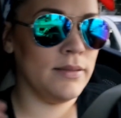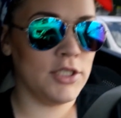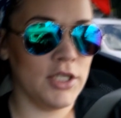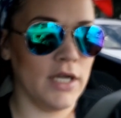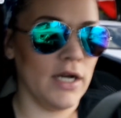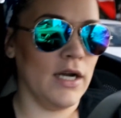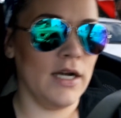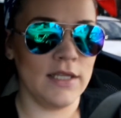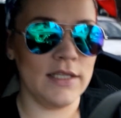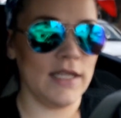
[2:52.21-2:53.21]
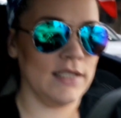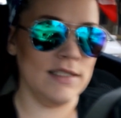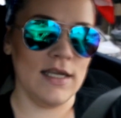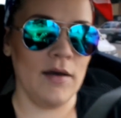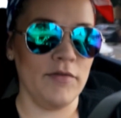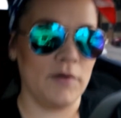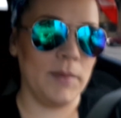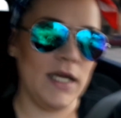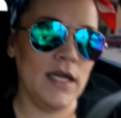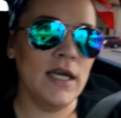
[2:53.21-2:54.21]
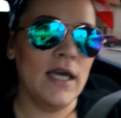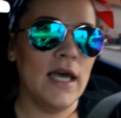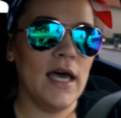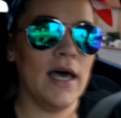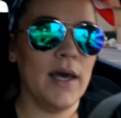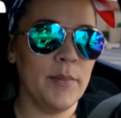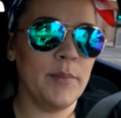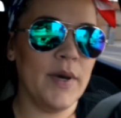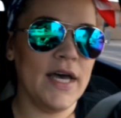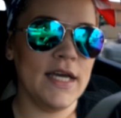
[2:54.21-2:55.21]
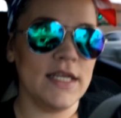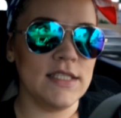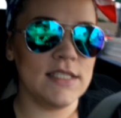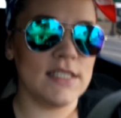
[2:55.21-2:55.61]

sugar. That's not for me. But